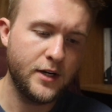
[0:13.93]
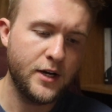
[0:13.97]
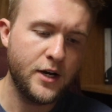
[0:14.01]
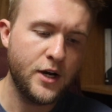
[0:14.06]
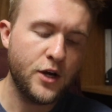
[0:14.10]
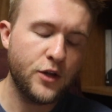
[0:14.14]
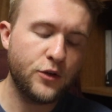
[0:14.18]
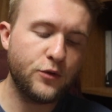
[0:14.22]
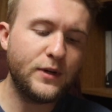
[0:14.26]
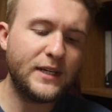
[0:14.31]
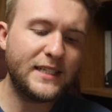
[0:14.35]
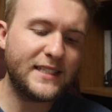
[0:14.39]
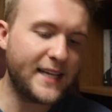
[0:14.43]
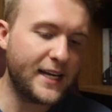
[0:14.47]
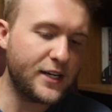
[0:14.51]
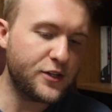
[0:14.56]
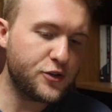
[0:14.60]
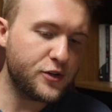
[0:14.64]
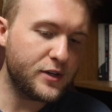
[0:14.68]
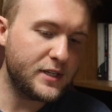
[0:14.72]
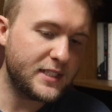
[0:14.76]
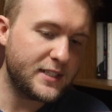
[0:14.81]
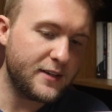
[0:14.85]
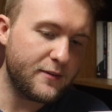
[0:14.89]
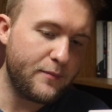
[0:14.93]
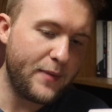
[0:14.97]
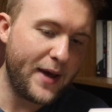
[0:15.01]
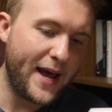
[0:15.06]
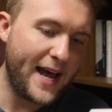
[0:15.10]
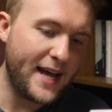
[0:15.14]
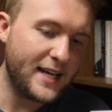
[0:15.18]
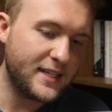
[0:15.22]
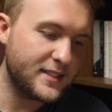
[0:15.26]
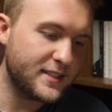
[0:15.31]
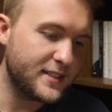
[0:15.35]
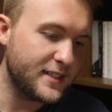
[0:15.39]
3 centuries have
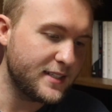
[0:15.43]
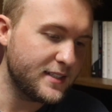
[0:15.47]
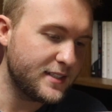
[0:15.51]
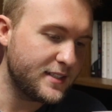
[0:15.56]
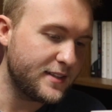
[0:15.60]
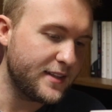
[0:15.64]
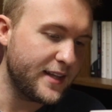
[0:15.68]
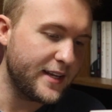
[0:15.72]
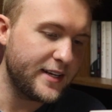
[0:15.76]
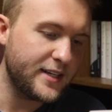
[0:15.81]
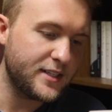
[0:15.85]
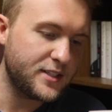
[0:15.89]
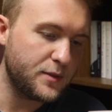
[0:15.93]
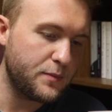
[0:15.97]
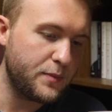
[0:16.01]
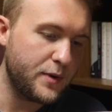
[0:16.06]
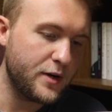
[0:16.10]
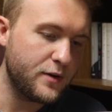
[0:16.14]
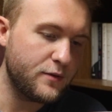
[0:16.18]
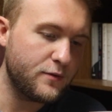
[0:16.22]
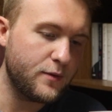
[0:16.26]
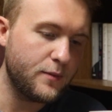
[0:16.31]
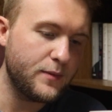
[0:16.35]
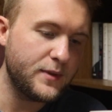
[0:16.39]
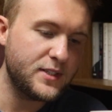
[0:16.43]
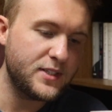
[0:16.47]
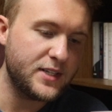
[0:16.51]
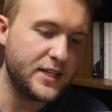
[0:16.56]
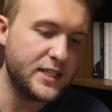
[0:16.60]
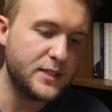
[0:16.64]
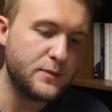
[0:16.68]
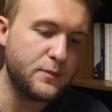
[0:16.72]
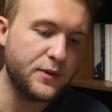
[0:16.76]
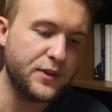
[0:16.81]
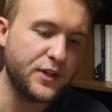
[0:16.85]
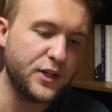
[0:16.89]
passed since they disappeared from the
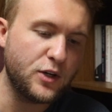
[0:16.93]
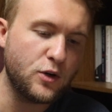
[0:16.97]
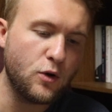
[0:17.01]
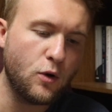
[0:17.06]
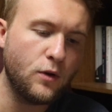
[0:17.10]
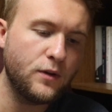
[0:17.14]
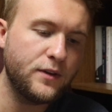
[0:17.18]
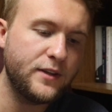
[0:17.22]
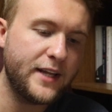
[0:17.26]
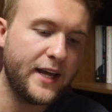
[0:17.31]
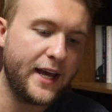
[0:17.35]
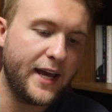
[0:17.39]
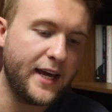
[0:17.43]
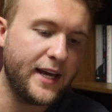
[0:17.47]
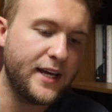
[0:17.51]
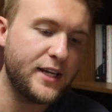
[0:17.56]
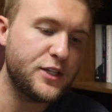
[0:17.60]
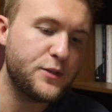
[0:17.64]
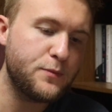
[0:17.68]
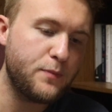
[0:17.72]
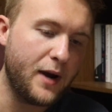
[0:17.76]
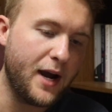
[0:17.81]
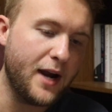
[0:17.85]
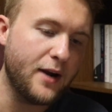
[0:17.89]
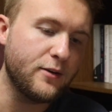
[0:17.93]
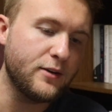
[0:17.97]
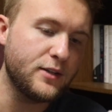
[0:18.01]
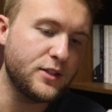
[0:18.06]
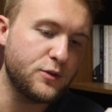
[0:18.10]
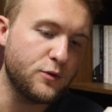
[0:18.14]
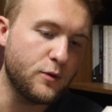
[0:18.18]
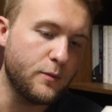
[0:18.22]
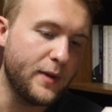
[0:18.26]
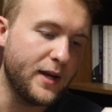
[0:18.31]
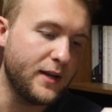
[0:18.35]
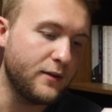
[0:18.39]
seas, but the Golden Age
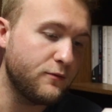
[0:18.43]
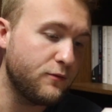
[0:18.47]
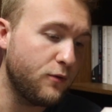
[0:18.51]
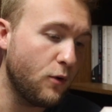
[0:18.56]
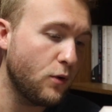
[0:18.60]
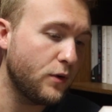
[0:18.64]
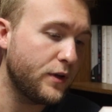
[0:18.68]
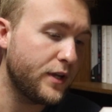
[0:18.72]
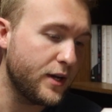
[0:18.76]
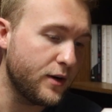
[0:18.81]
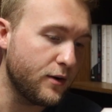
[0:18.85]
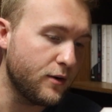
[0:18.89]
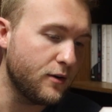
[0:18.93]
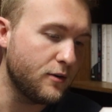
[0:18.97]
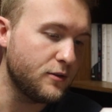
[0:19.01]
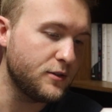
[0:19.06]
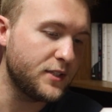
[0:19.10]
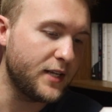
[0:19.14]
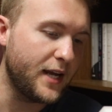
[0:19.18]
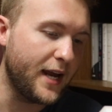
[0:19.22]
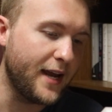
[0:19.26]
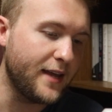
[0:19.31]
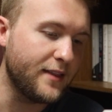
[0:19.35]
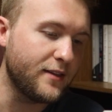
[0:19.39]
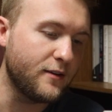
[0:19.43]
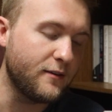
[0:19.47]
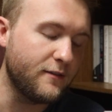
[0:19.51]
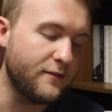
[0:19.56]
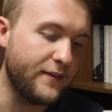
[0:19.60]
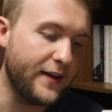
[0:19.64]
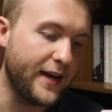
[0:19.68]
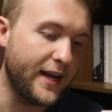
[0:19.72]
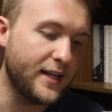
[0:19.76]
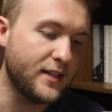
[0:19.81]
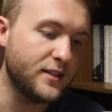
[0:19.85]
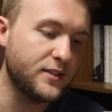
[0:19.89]
pirates remain folk heroes and their
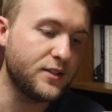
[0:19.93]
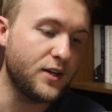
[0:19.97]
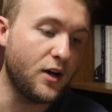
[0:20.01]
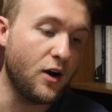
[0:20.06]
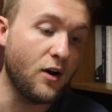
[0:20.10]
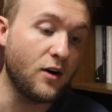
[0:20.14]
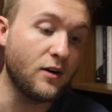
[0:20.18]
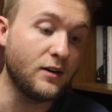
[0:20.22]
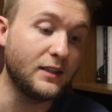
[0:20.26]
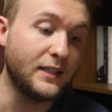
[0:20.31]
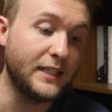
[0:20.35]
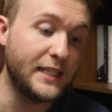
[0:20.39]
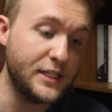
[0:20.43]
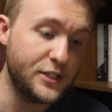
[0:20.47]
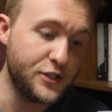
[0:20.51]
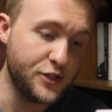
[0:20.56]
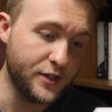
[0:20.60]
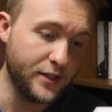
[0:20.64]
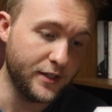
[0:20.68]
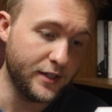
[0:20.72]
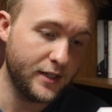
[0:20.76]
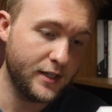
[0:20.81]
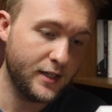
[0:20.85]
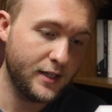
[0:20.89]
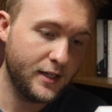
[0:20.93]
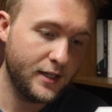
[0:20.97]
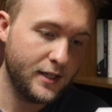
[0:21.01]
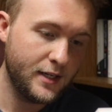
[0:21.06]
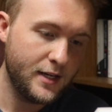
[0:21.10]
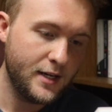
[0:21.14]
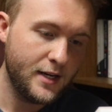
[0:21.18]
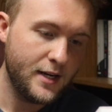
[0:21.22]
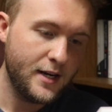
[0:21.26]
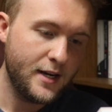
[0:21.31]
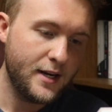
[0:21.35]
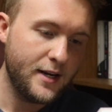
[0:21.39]
fans are legion.
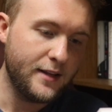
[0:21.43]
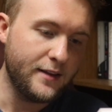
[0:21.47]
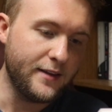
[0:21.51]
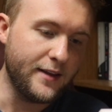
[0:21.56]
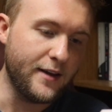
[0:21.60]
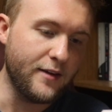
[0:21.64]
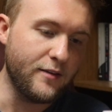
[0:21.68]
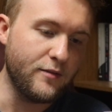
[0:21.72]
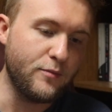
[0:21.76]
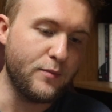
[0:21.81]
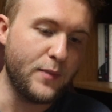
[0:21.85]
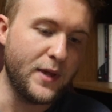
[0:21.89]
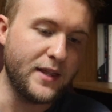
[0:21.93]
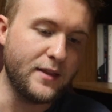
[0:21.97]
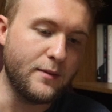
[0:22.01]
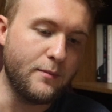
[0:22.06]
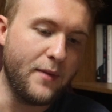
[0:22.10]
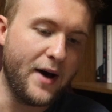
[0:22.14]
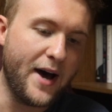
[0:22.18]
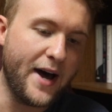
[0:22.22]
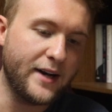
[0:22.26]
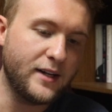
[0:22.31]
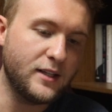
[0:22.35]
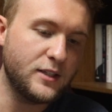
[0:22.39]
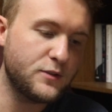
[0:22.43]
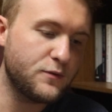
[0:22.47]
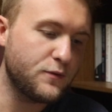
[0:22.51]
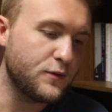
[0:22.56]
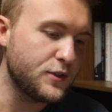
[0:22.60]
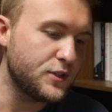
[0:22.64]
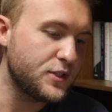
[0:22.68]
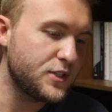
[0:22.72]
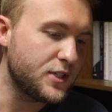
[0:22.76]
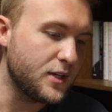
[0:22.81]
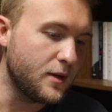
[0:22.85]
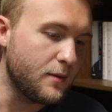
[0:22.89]
They have been the models
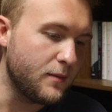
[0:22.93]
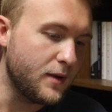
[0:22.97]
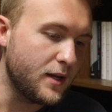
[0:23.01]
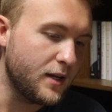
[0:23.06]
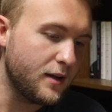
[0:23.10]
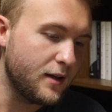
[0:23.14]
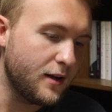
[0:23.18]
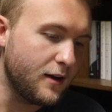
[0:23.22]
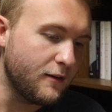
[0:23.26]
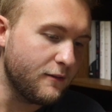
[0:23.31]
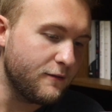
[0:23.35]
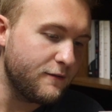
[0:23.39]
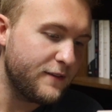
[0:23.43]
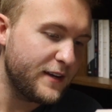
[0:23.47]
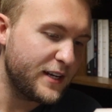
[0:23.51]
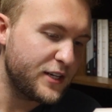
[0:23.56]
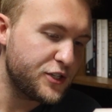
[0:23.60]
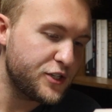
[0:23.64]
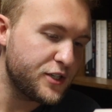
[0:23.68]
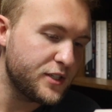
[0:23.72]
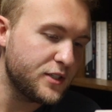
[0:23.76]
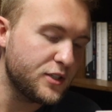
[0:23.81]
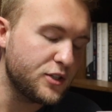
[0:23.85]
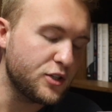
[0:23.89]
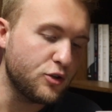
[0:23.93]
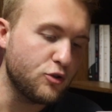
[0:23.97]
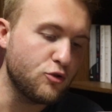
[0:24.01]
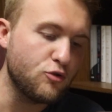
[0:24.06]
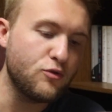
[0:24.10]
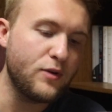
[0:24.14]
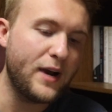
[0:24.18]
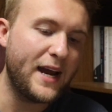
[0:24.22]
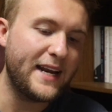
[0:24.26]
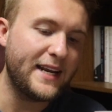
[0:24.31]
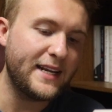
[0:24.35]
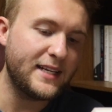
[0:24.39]
for some of fiction's
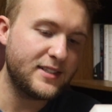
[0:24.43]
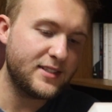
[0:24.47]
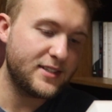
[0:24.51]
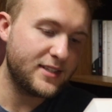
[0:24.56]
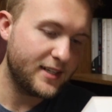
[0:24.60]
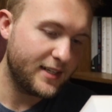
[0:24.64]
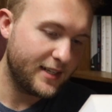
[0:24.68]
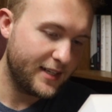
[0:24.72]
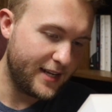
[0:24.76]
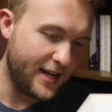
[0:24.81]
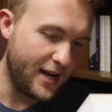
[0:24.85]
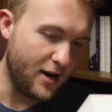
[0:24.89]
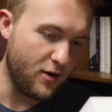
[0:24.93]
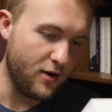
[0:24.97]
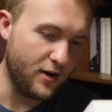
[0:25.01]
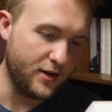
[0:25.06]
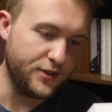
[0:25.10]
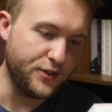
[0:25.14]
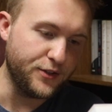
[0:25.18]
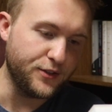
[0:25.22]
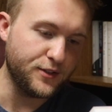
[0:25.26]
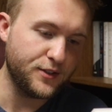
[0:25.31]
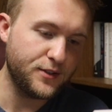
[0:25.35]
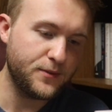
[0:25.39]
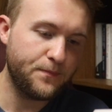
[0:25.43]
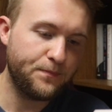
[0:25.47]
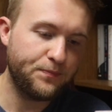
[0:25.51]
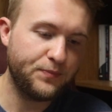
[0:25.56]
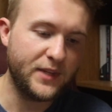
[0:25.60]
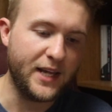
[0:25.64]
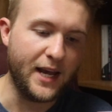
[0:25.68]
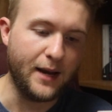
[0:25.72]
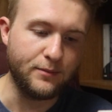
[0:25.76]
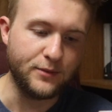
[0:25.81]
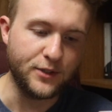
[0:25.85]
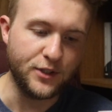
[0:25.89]
greatest characters:
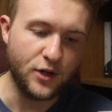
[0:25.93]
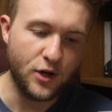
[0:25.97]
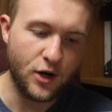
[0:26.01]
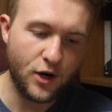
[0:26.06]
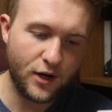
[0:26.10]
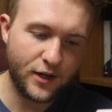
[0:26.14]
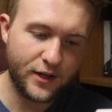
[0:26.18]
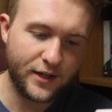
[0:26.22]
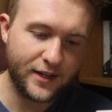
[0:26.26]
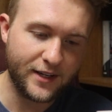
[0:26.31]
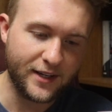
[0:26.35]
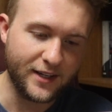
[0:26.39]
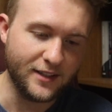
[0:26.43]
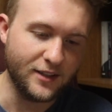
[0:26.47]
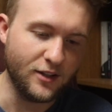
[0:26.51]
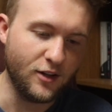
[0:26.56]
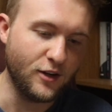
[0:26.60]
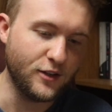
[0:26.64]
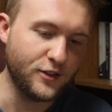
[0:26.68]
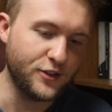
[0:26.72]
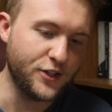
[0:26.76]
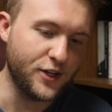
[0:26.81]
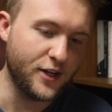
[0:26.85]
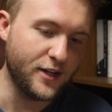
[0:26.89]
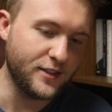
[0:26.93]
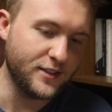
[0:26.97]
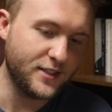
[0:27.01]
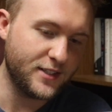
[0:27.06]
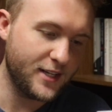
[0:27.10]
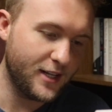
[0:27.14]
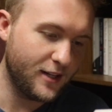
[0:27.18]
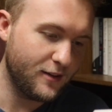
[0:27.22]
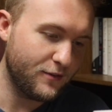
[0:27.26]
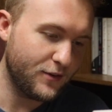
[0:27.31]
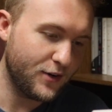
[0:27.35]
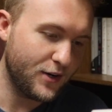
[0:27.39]
Captain Hook and Long John
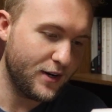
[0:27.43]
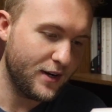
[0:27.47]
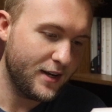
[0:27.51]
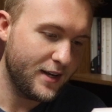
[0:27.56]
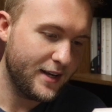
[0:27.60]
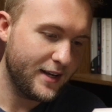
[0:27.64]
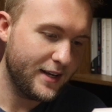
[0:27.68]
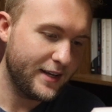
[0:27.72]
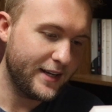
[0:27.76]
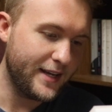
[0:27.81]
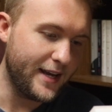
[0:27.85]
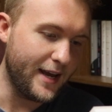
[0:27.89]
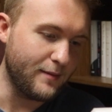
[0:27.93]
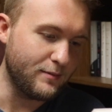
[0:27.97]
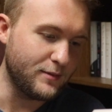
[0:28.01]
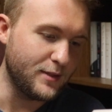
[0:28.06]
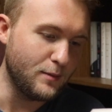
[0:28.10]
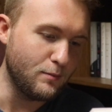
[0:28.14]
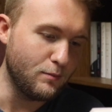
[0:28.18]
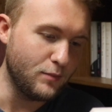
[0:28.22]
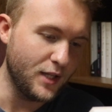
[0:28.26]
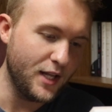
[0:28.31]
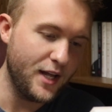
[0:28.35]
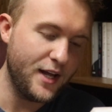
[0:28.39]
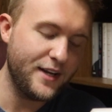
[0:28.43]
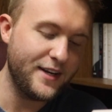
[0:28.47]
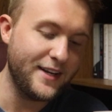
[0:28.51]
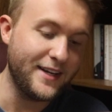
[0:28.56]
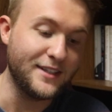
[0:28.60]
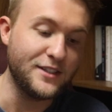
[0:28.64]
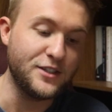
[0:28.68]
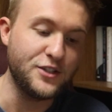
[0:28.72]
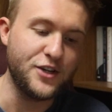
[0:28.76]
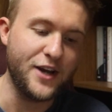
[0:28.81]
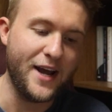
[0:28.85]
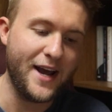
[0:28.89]
Silver, Captain Blood
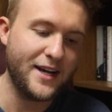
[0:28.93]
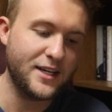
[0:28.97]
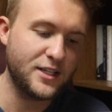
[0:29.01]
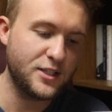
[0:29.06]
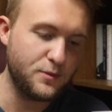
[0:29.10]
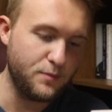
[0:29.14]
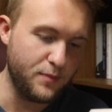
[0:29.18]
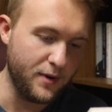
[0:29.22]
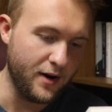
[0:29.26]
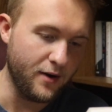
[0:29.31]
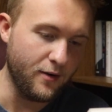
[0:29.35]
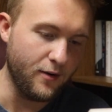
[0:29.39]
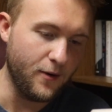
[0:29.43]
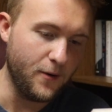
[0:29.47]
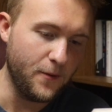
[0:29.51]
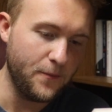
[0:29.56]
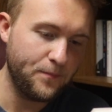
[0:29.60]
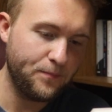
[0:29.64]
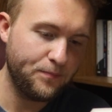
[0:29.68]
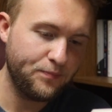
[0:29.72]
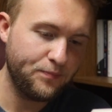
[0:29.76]
and Jack Sparrow,